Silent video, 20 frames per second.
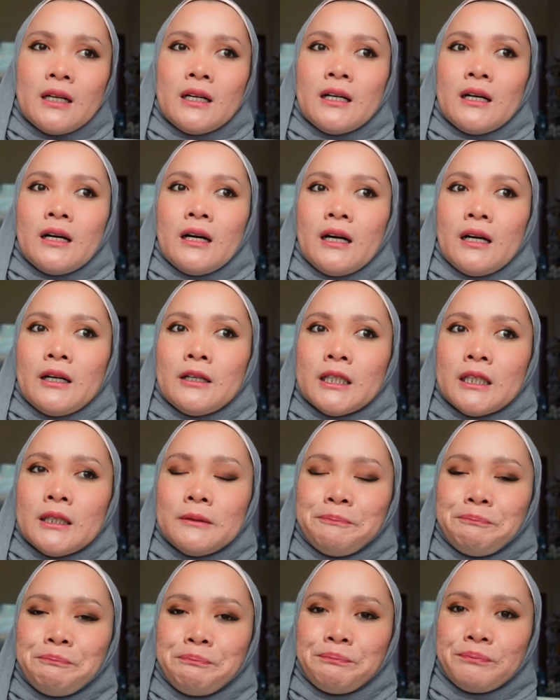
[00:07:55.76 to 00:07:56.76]

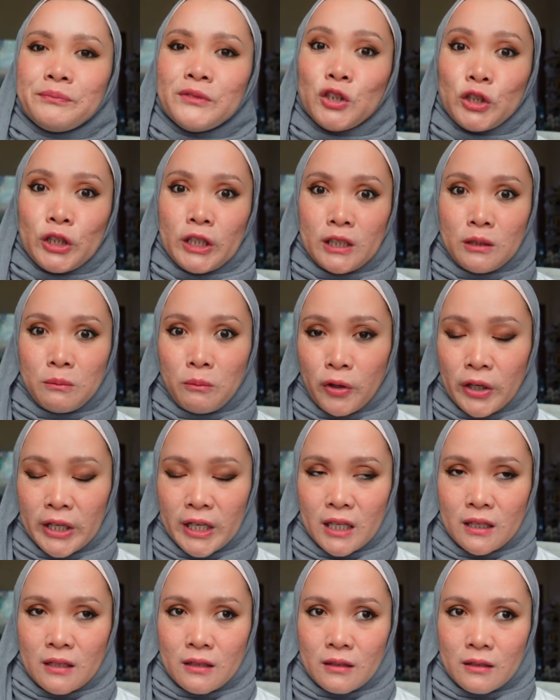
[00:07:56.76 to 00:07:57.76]
during the
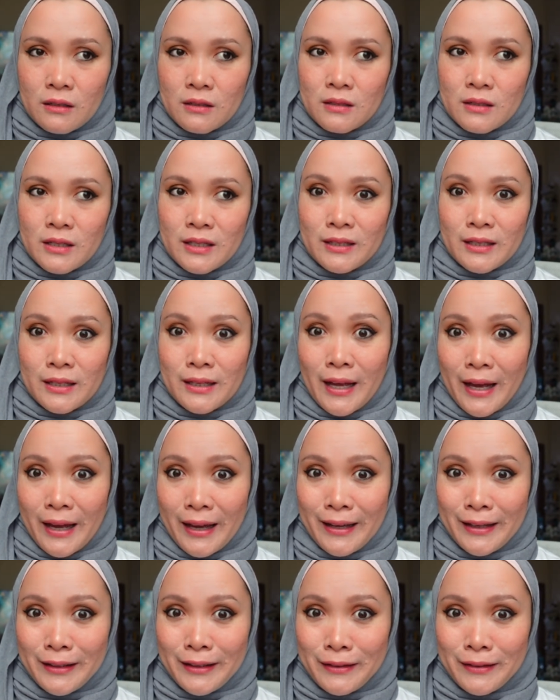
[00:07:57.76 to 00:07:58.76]
morning, because in the
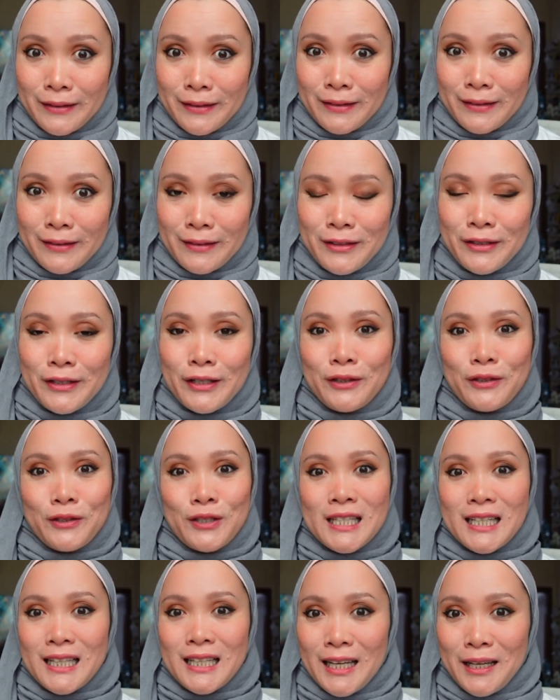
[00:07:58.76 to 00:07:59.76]
night you need to
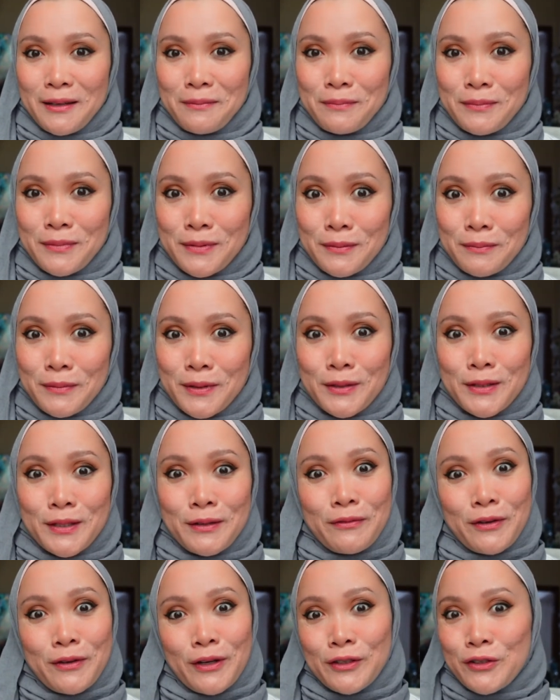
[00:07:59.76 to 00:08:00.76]
sleep. Because
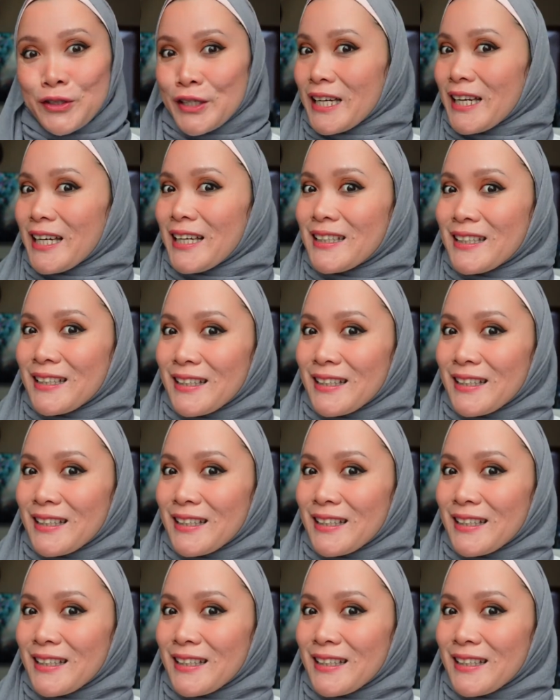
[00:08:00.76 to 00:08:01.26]
if you're drinking in the